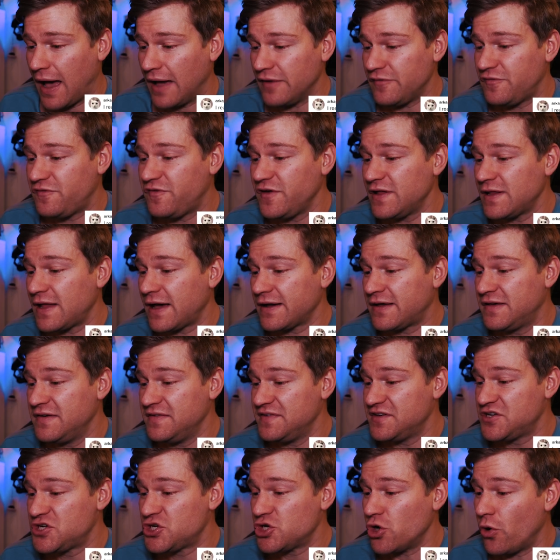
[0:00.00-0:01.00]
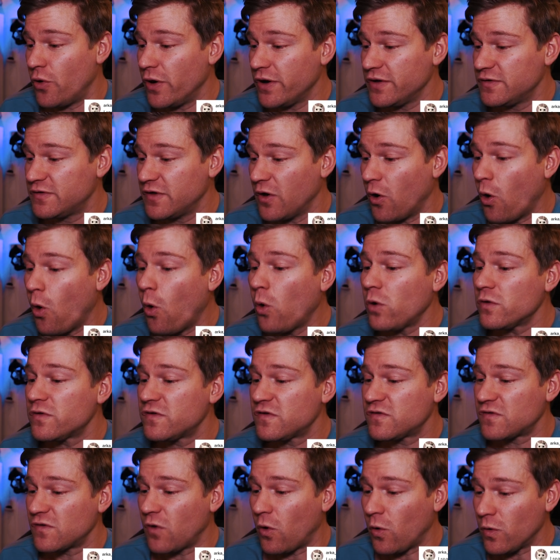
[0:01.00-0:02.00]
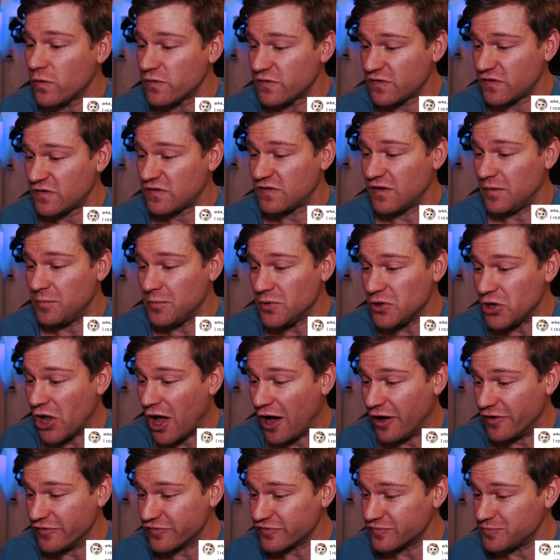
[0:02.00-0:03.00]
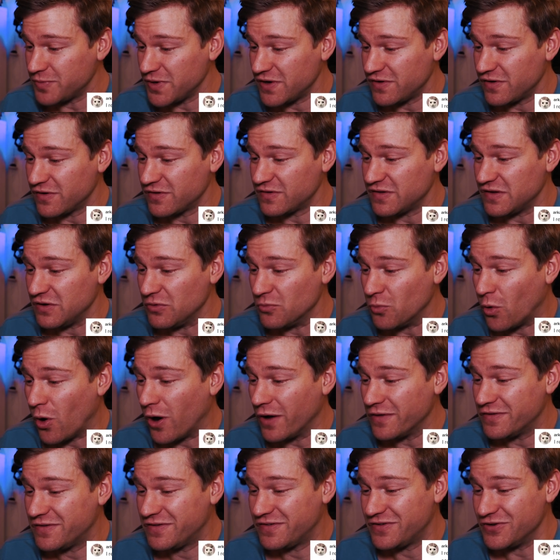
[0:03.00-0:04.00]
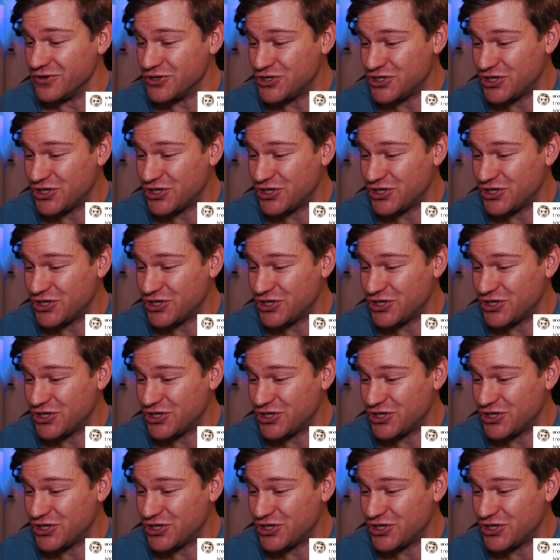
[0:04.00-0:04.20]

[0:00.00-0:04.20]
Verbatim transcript: I feel like he's showing the old souls some love because he wants to